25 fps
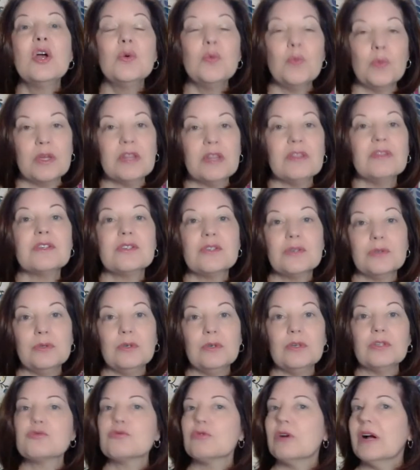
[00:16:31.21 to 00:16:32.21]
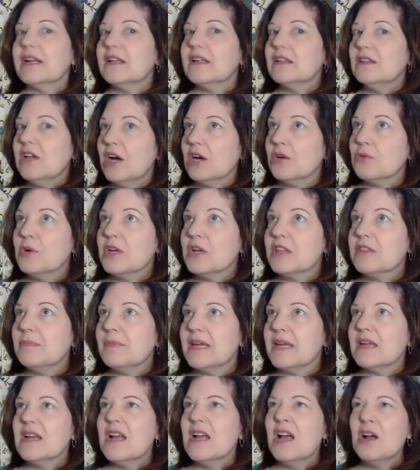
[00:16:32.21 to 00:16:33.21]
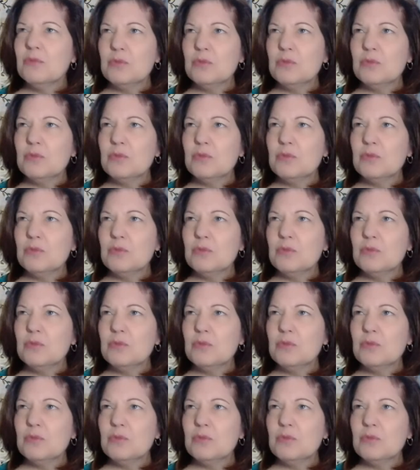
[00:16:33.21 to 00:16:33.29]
with the tools right along with me.